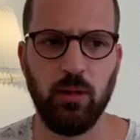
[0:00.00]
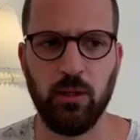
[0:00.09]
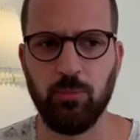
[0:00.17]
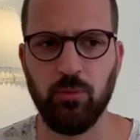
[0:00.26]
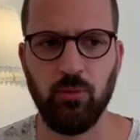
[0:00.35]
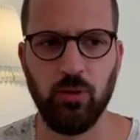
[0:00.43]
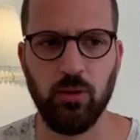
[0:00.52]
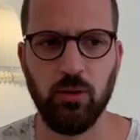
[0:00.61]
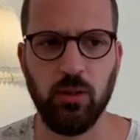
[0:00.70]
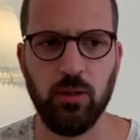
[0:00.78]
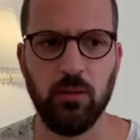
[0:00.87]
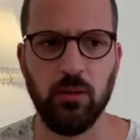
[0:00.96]
like
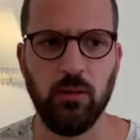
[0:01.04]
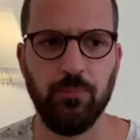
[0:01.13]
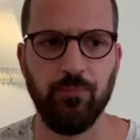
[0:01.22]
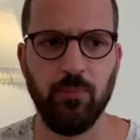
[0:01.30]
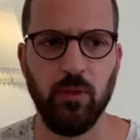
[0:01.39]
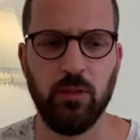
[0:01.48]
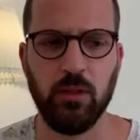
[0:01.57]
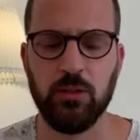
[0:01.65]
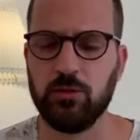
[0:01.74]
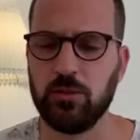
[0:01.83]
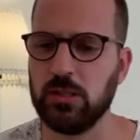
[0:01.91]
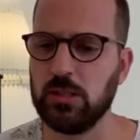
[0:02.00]
Brazil and other
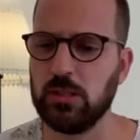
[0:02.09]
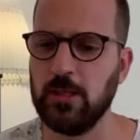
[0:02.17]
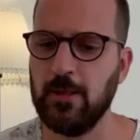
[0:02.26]
countries.